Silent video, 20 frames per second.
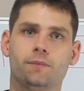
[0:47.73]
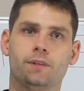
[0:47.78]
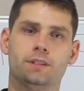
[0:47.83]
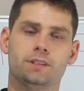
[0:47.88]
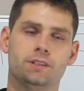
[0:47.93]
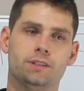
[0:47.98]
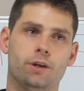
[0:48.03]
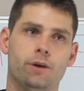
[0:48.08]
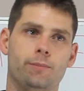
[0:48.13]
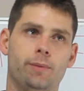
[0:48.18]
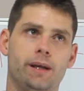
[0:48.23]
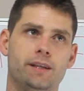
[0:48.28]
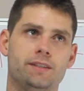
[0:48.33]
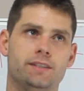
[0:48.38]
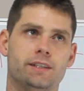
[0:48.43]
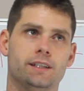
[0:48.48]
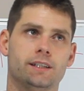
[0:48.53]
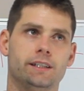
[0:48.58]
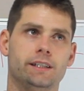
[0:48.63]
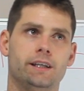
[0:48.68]
So
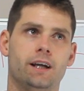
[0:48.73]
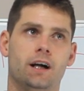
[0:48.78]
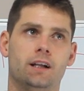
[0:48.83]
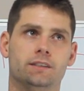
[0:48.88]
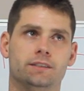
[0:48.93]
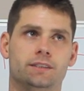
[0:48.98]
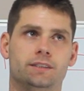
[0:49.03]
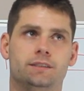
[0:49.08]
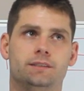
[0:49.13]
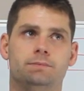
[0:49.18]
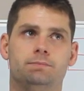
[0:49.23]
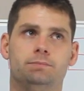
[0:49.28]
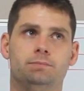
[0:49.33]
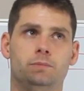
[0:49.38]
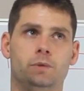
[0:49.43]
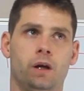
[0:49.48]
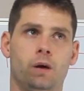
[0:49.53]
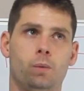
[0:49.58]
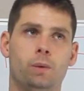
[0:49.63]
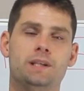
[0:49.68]
basically,
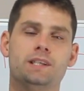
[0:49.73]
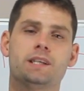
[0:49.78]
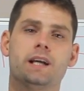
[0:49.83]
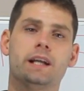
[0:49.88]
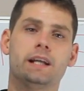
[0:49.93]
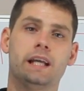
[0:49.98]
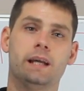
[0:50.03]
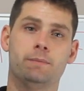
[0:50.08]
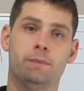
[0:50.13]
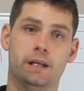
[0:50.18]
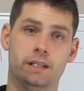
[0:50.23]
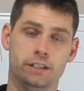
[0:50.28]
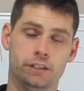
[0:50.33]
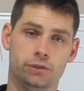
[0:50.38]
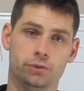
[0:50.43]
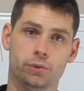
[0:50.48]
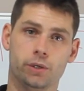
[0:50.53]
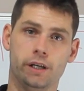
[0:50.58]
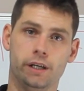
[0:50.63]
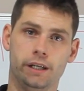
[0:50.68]
once I get my
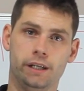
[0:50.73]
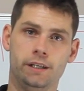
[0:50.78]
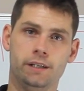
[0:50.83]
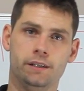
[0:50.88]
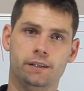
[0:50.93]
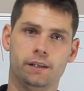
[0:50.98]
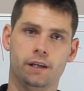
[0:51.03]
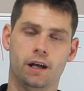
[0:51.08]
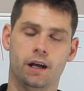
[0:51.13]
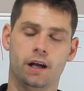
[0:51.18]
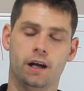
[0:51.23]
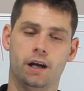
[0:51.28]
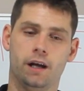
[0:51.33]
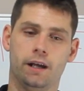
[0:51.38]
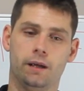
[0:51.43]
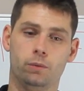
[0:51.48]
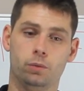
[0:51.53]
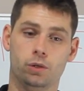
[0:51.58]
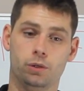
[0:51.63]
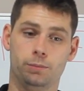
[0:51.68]
degree,
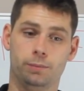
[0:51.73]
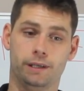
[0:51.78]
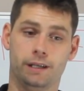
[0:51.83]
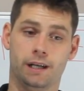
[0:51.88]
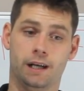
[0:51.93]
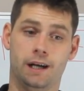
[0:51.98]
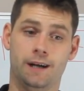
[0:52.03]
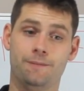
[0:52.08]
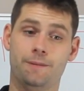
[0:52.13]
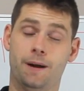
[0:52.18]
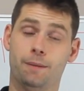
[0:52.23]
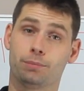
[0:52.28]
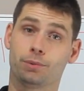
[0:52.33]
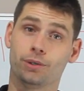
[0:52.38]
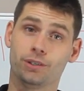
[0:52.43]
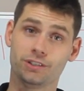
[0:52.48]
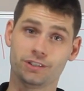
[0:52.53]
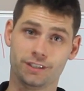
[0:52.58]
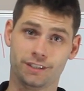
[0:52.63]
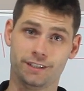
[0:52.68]
I will become a
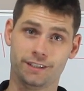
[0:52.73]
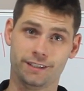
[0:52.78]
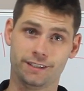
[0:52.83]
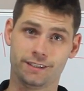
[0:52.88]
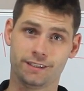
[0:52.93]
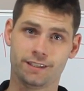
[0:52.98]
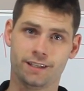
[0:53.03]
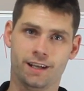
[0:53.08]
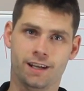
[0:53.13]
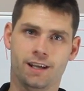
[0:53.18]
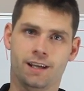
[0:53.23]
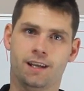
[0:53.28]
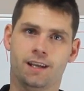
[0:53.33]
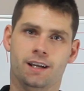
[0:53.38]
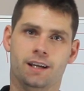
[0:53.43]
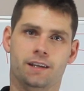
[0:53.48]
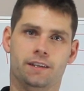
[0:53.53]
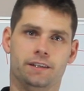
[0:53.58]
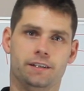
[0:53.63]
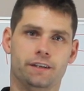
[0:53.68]
prosthetist.
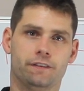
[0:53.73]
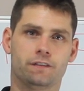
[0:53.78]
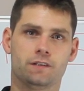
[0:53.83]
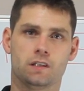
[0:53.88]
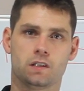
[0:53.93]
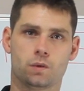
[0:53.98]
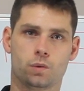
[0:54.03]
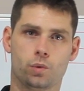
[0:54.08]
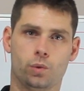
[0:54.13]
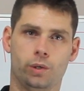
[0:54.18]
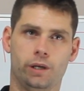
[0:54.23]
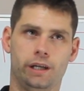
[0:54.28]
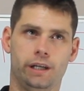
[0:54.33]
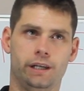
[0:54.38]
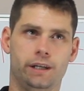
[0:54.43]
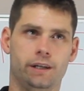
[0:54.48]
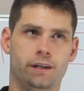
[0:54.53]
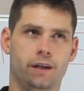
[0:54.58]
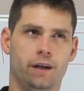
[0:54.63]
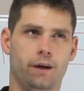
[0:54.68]
The difference
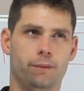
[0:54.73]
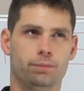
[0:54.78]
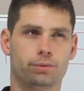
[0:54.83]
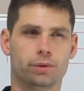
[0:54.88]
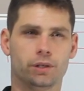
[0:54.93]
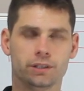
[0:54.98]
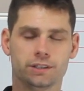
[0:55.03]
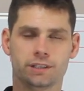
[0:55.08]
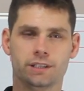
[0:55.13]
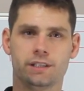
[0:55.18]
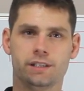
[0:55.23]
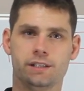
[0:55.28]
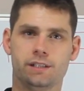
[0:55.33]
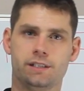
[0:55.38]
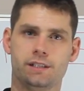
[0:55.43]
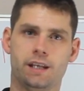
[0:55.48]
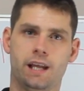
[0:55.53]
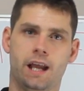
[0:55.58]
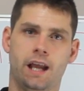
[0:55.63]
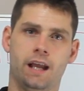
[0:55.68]
between a
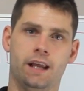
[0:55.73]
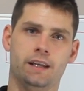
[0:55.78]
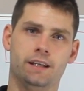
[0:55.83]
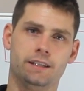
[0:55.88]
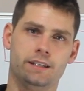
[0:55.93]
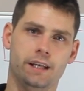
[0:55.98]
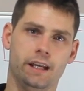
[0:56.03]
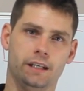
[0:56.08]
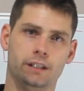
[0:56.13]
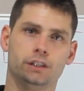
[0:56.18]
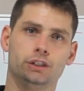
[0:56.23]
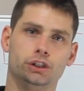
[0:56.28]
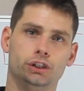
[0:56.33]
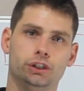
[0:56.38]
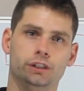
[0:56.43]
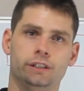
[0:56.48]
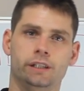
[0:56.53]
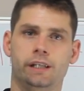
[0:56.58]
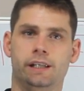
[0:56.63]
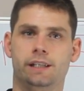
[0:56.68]
prosthetist and a
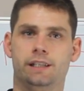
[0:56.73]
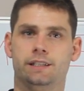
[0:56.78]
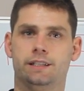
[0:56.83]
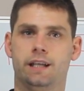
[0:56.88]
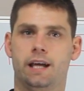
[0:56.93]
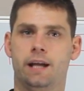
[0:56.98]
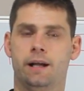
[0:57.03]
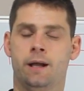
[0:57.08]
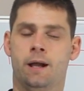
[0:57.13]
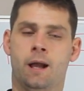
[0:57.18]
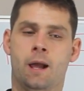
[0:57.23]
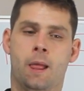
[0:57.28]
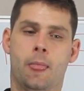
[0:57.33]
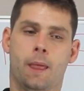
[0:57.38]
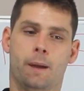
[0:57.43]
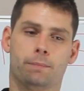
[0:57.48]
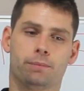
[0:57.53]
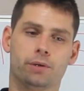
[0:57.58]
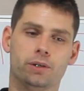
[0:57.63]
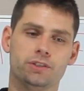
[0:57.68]
technician is that
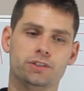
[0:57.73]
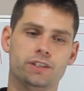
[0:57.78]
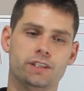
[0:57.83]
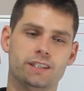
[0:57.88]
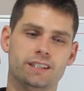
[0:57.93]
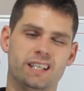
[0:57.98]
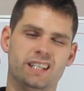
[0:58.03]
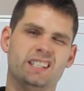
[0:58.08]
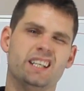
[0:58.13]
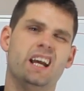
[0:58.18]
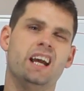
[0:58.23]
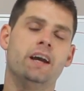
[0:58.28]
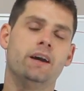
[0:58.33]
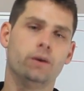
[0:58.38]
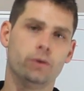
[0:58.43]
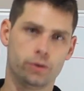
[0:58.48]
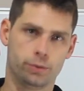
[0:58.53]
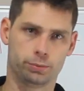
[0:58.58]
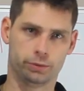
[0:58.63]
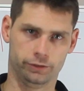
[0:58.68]
a prosthetist is a
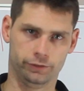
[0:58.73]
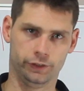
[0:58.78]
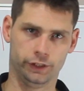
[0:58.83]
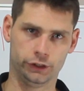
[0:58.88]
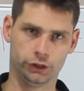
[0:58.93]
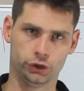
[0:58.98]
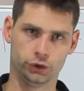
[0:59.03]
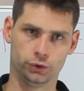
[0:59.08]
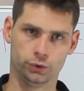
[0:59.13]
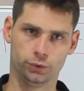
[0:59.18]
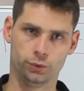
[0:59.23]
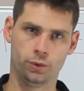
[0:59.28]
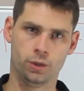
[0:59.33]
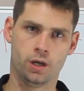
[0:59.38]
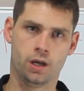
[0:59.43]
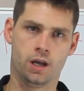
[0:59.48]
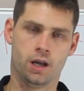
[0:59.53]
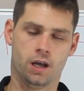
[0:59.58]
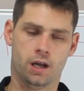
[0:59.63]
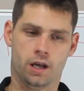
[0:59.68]
health professional.
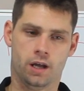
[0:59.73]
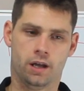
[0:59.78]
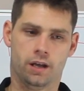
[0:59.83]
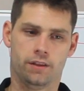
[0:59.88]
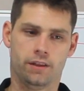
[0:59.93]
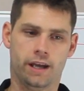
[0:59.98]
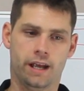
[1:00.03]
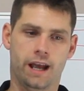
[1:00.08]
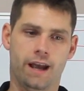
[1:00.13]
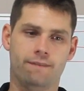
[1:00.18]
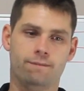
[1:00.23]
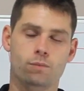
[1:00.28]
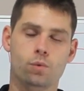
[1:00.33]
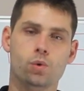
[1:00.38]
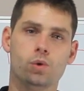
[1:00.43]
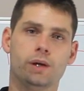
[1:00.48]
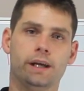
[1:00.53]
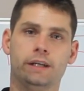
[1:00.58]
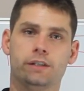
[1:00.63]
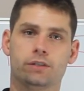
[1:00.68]
They have
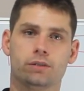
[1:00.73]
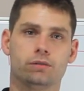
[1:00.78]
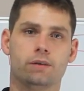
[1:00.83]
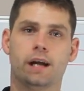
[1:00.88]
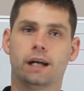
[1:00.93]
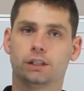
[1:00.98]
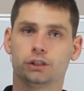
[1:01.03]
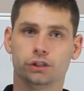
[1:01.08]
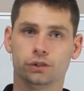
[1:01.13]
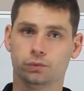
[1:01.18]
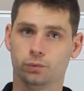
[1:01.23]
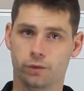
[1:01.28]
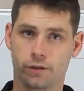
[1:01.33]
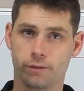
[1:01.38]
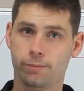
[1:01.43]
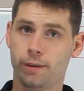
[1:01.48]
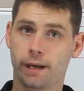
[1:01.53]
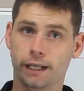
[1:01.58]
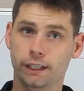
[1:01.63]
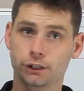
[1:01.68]
more interaction with the
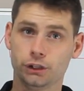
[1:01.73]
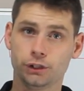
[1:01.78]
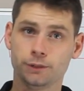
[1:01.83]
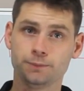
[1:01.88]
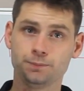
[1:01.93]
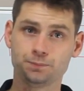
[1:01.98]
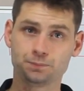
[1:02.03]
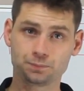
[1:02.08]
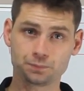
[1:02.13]
patient.